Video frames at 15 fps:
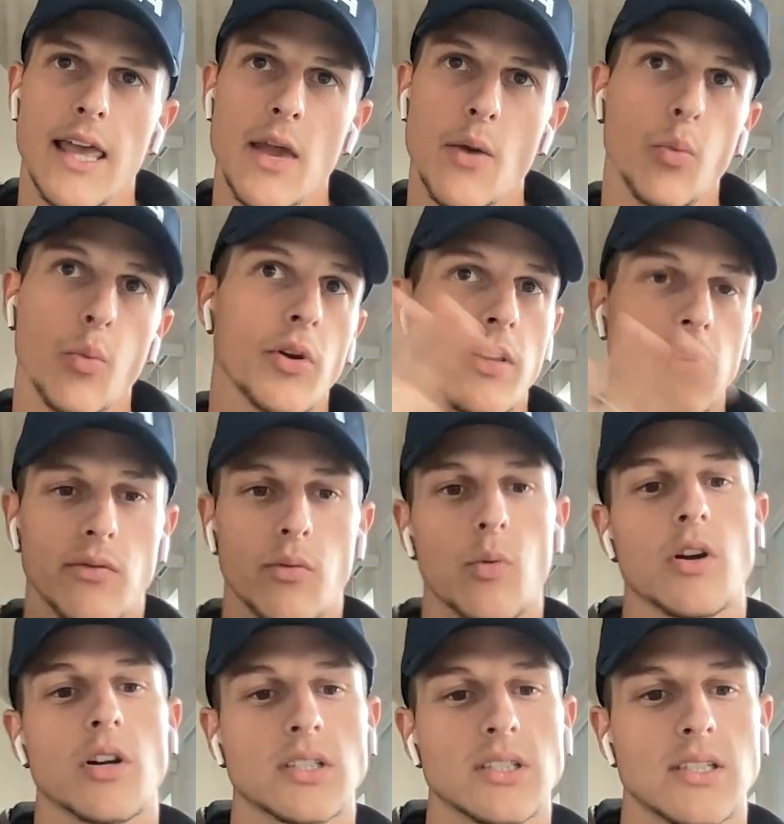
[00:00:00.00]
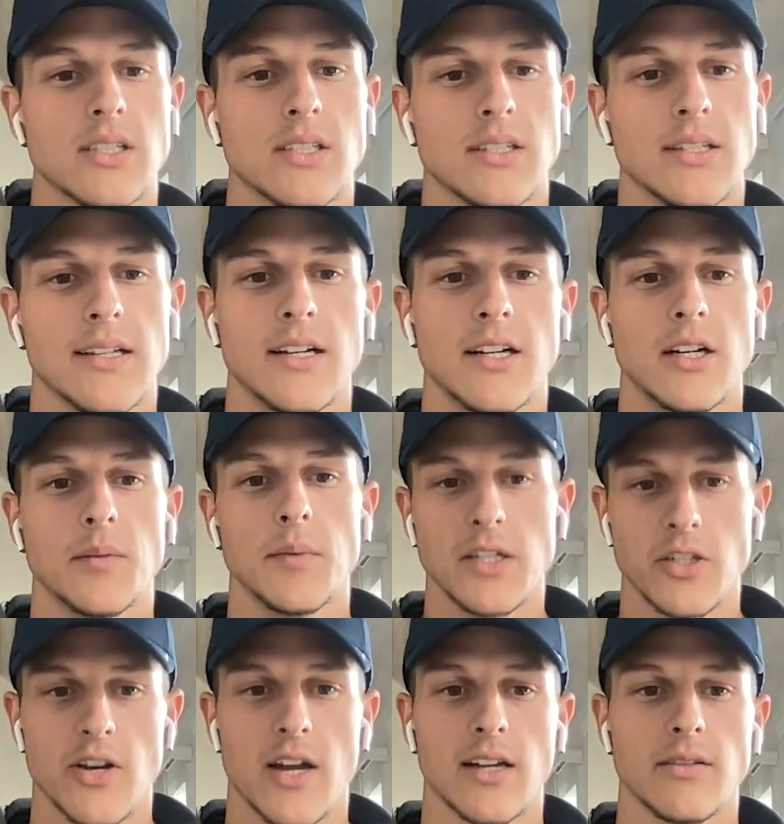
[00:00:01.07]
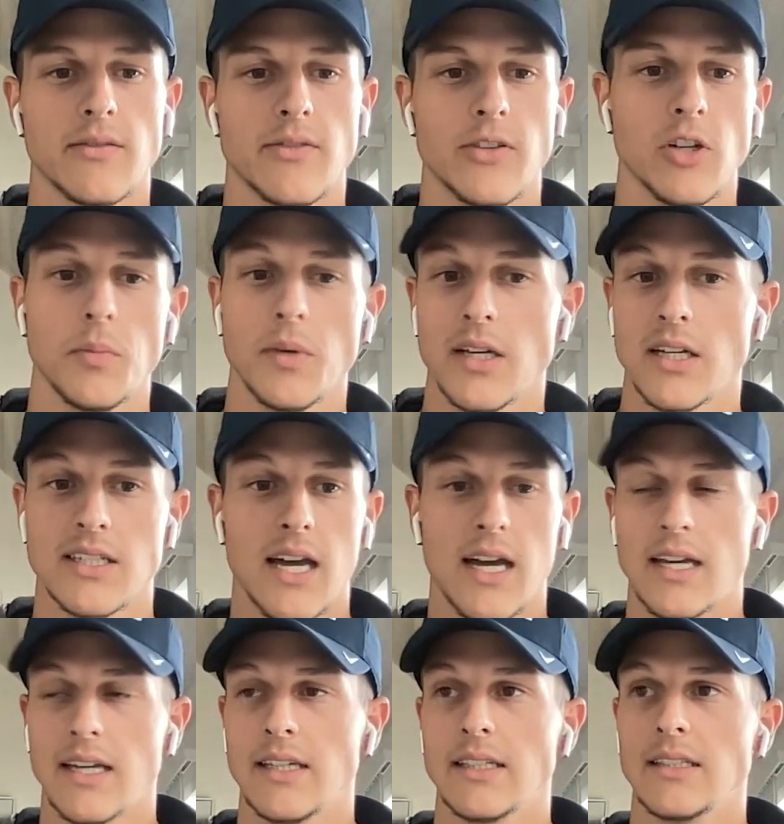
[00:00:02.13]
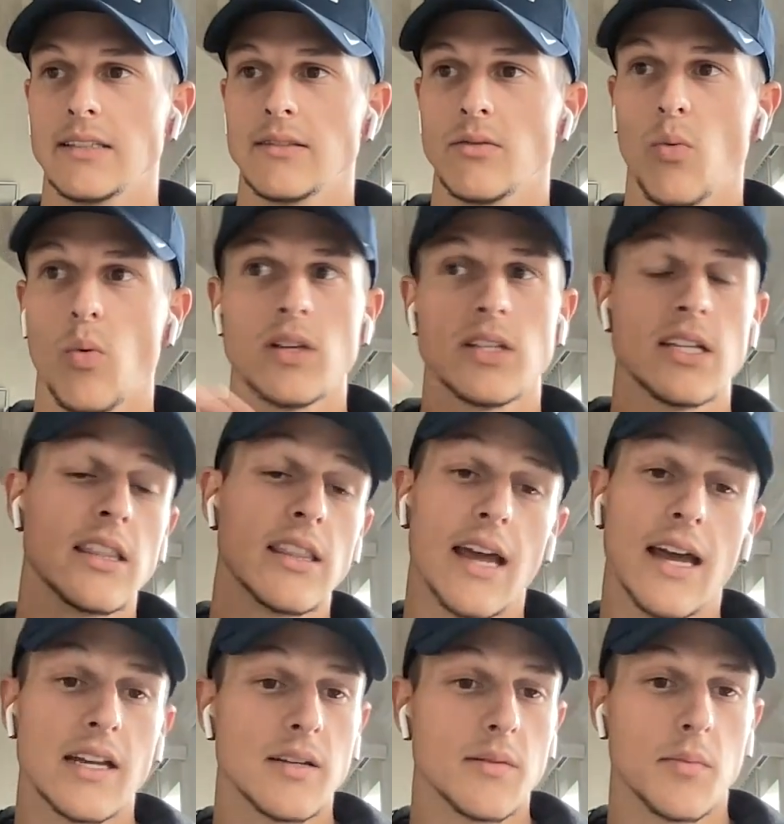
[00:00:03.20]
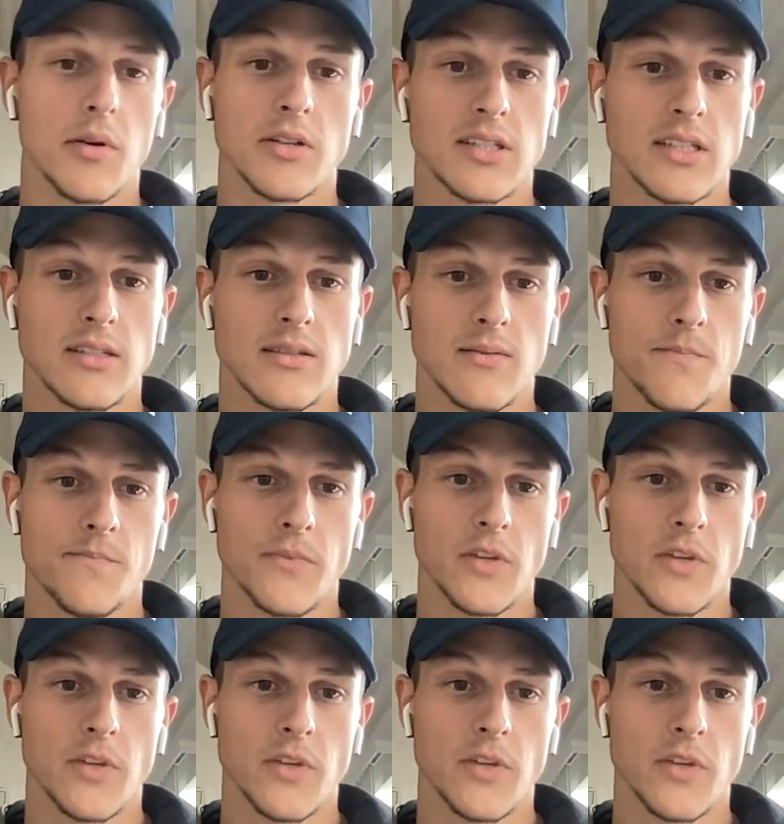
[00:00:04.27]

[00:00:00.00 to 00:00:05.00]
it wouldn't have worked um, in track and field because I wasn't that person.